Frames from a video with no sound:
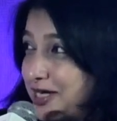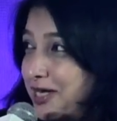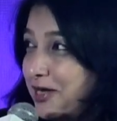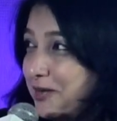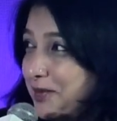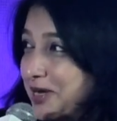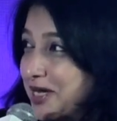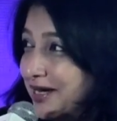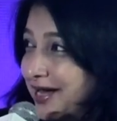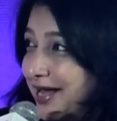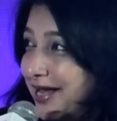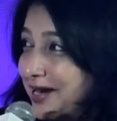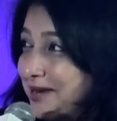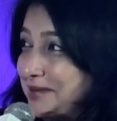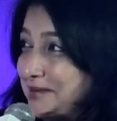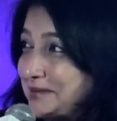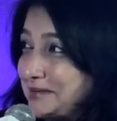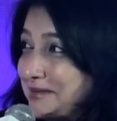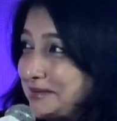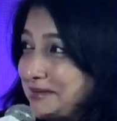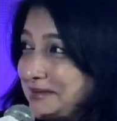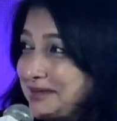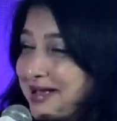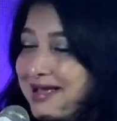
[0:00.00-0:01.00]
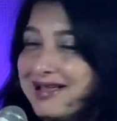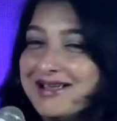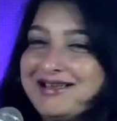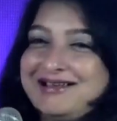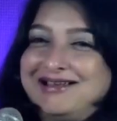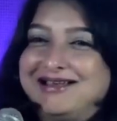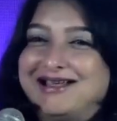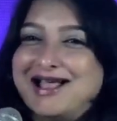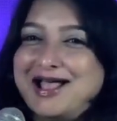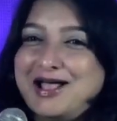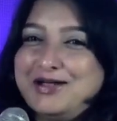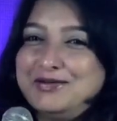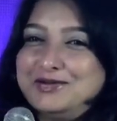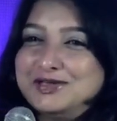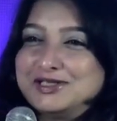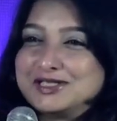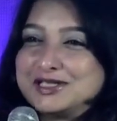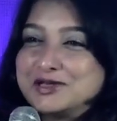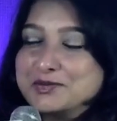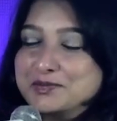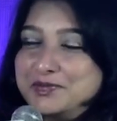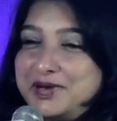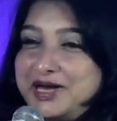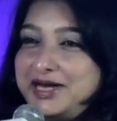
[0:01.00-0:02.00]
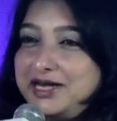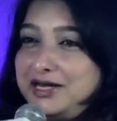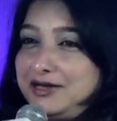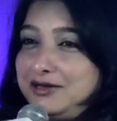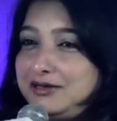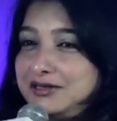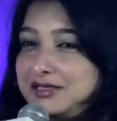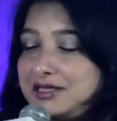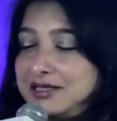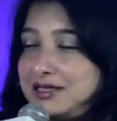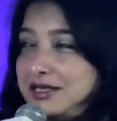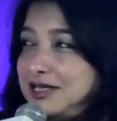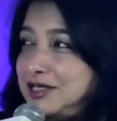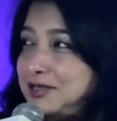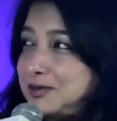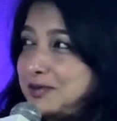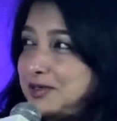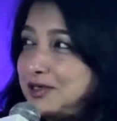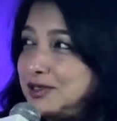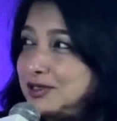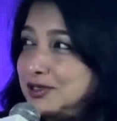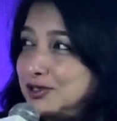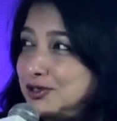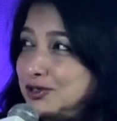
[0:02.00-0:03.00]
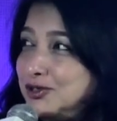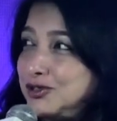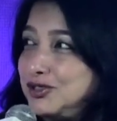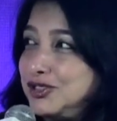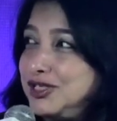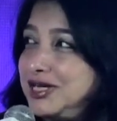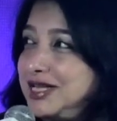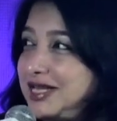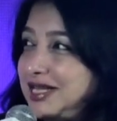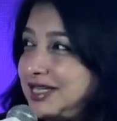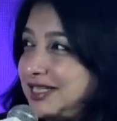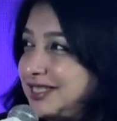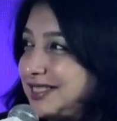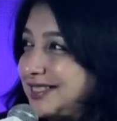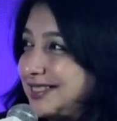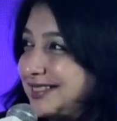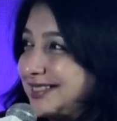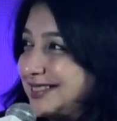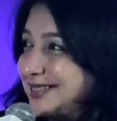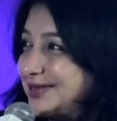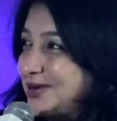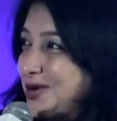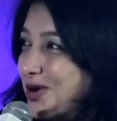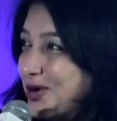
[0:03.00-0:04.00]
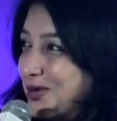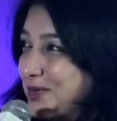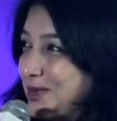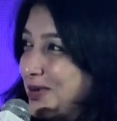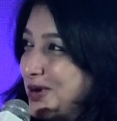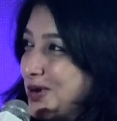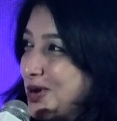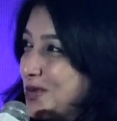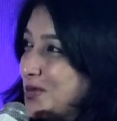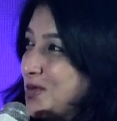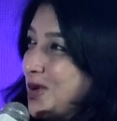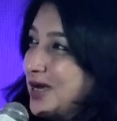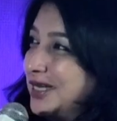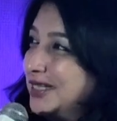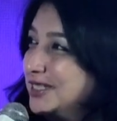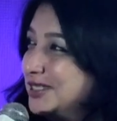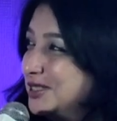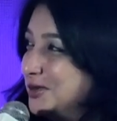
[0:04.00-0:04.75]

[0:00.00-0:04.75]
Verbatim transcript: who is also part of Pharma.aero, who was present to give an airline perspective.